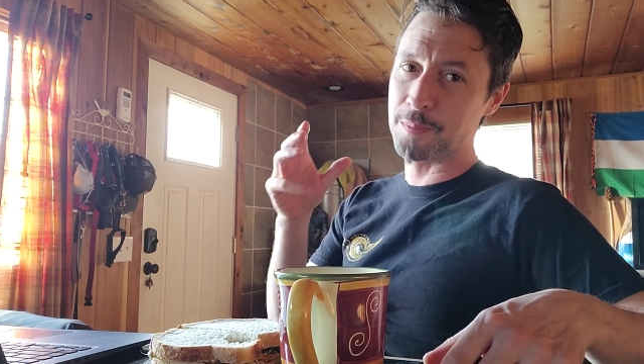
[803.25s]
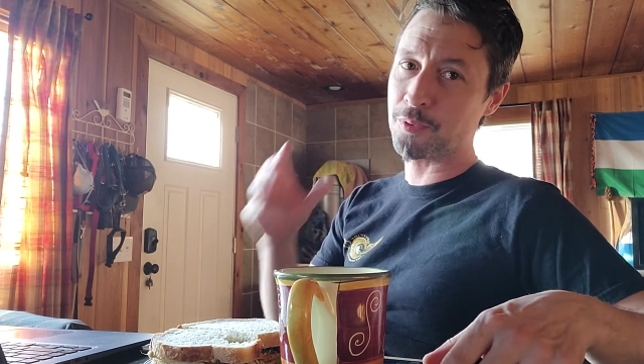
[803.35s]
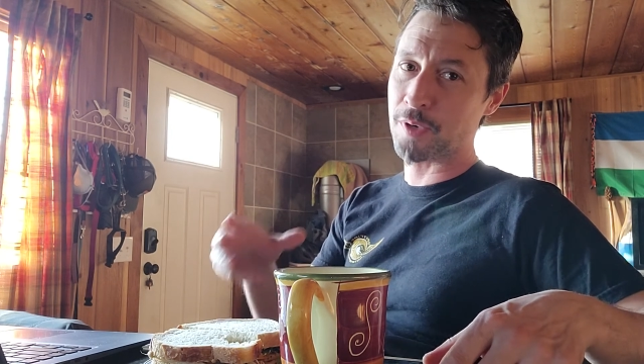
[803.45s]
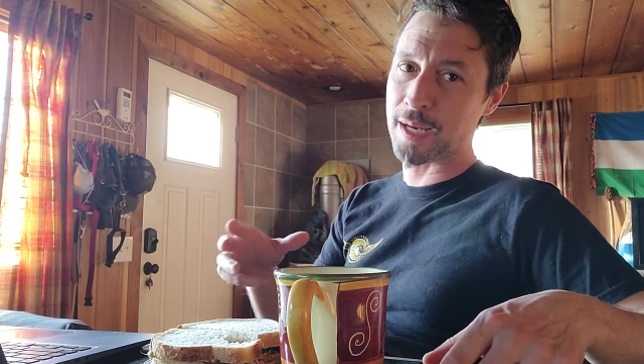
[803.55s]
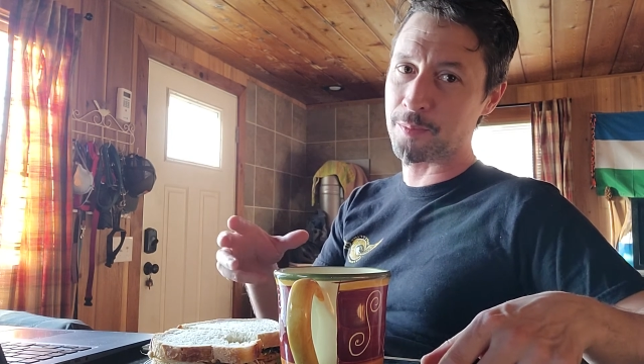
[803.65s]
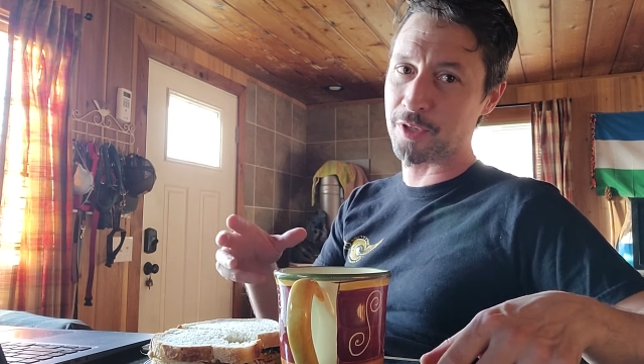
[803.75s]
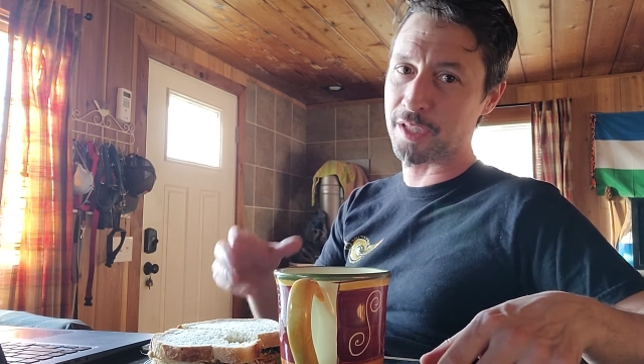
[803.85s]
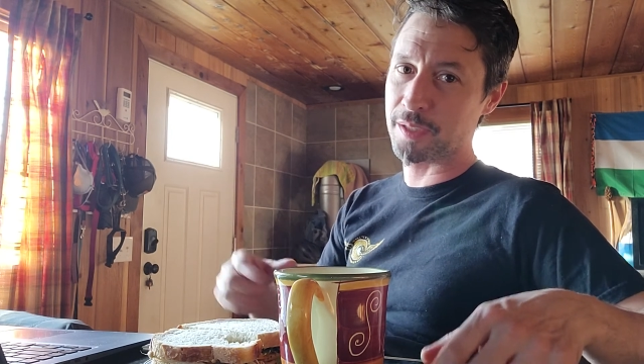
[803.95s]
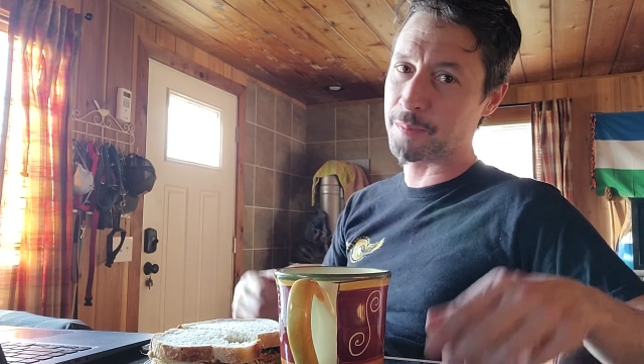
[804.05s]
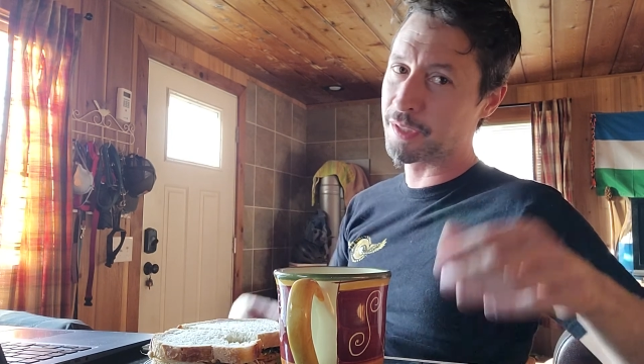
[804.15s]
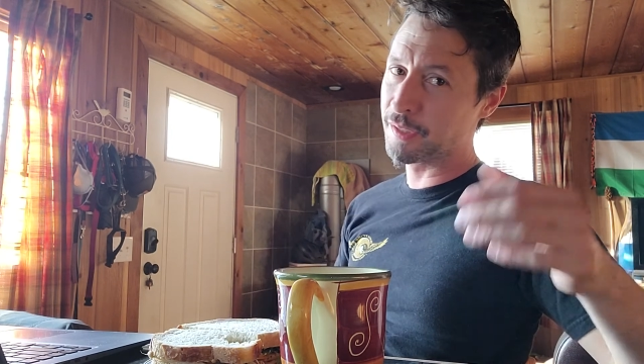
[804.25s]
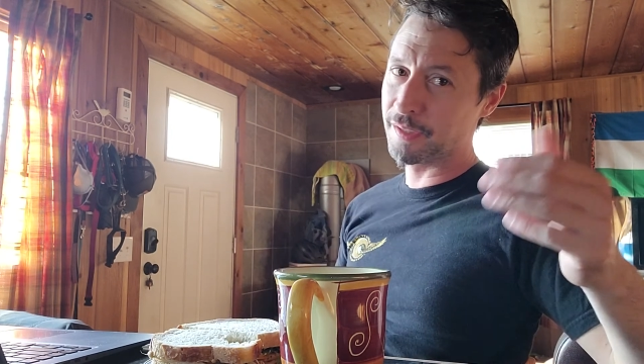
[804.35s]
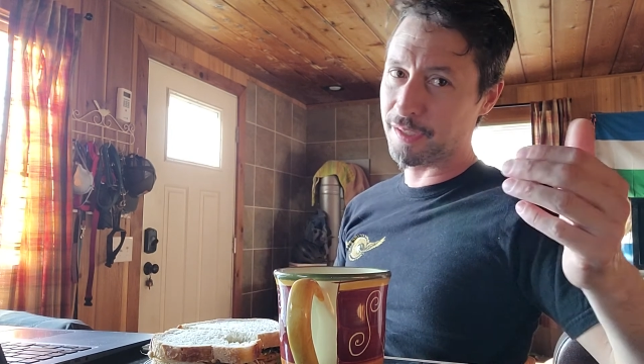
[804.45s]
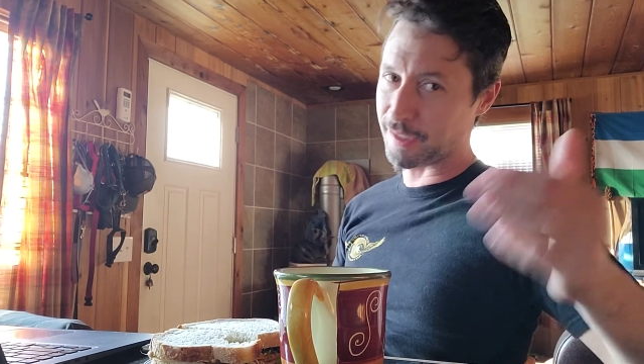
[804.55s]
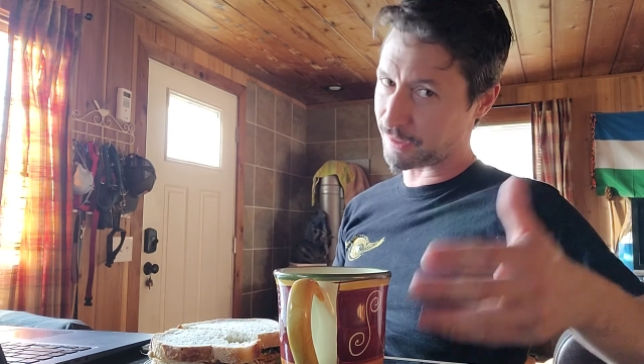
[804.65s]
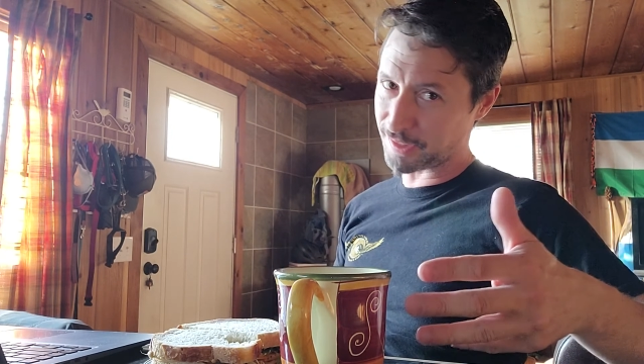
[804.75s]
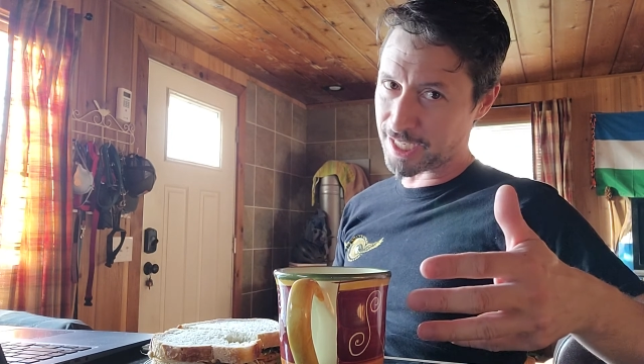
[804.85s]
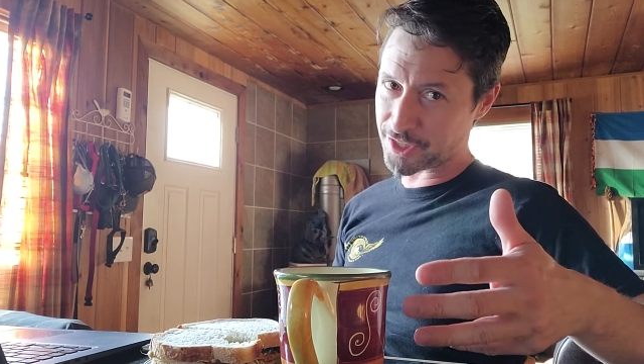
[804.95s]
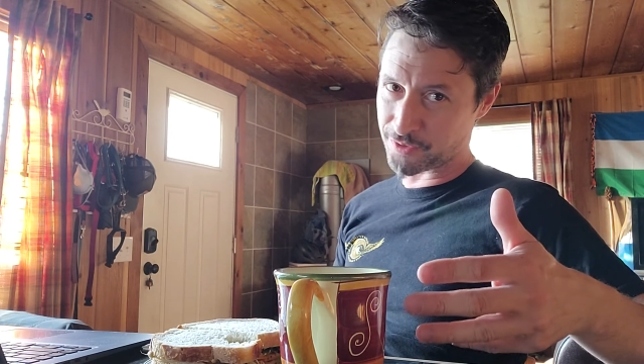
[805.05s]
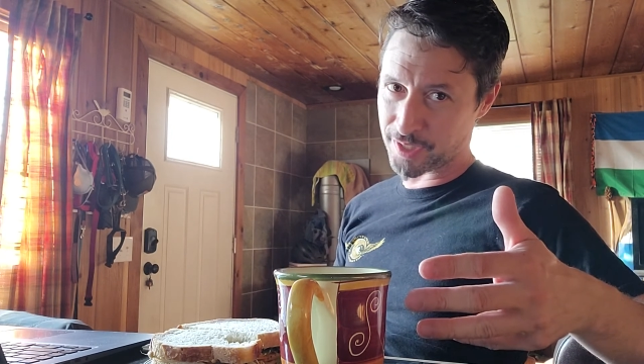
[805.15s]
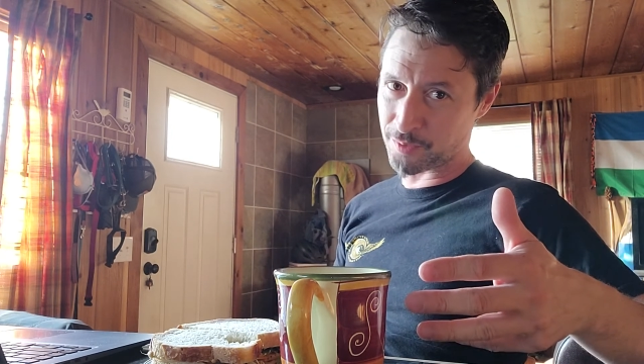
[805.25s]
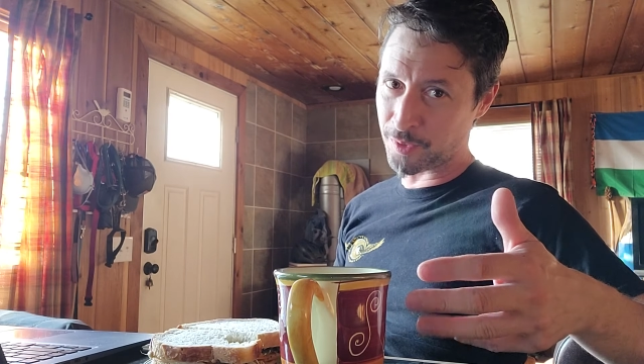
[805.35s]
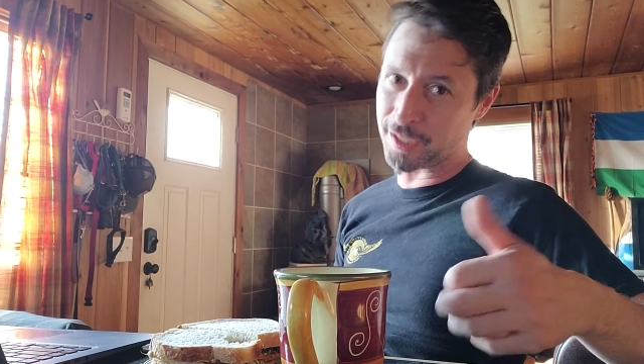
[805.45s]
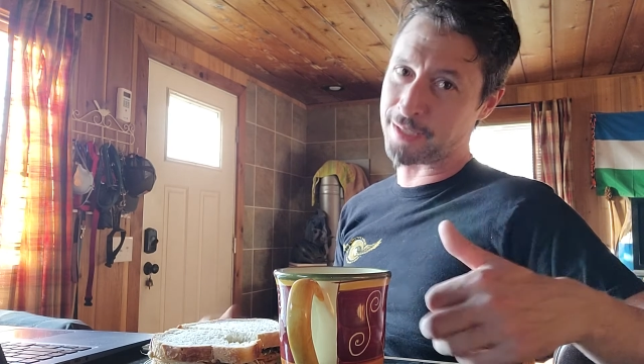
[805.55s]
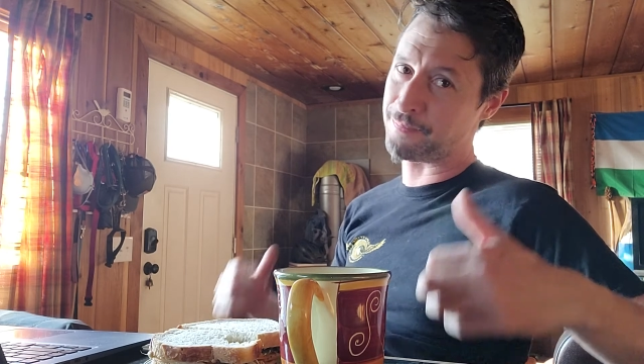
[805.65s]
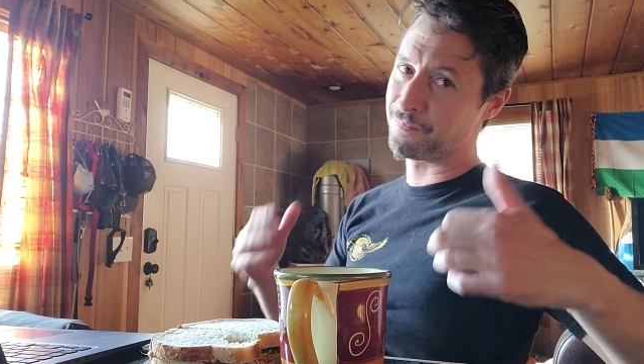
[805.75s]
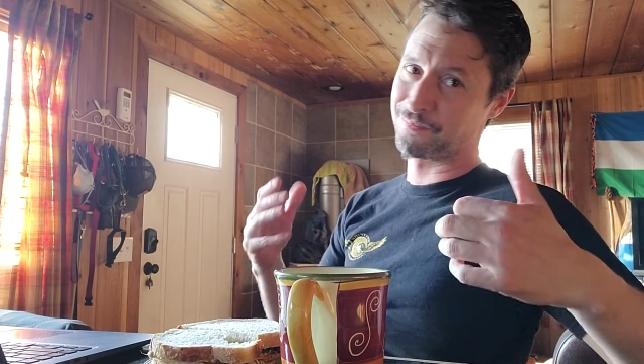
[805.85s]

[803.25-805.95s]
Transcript: prime rib and a glass of red wine.